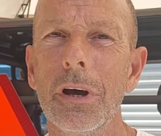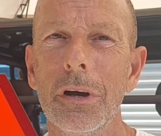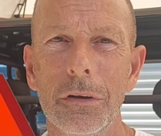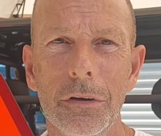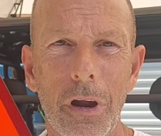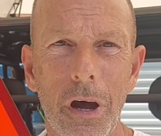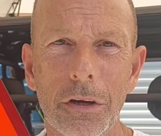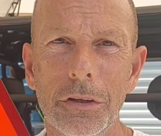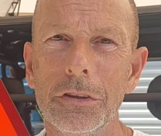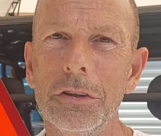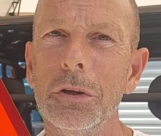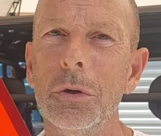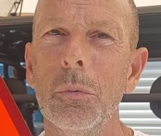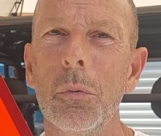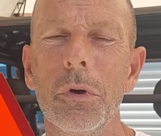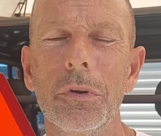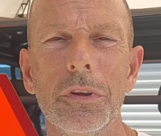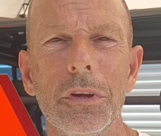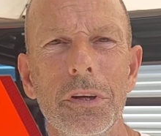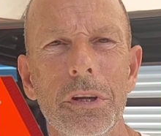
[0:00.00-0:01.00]
Not sure
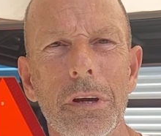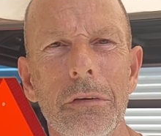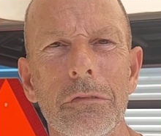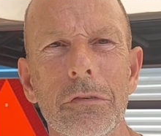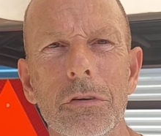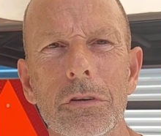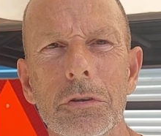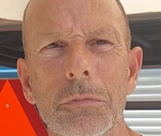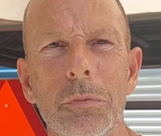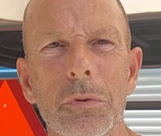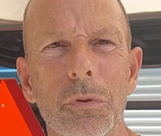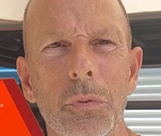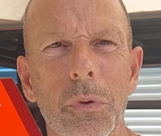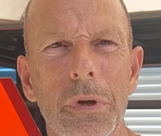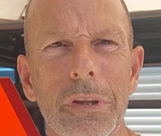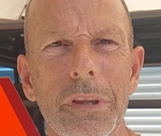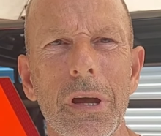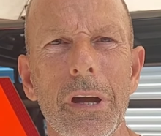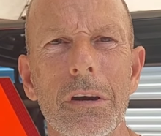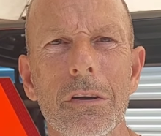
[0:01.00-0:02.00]
what the difference
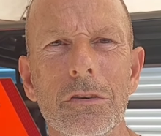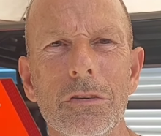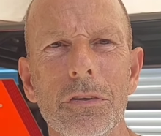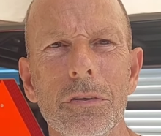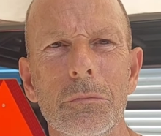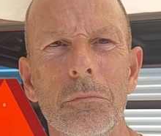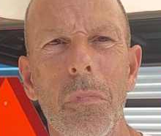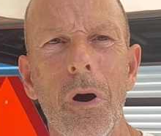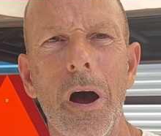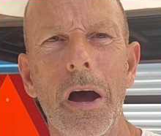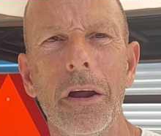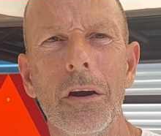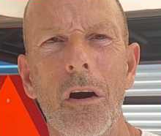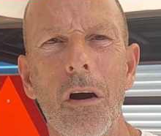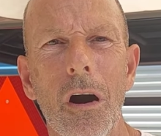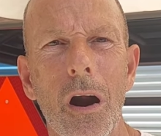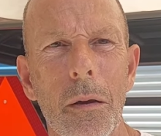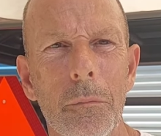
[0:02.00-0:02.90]
between theirs and mine are.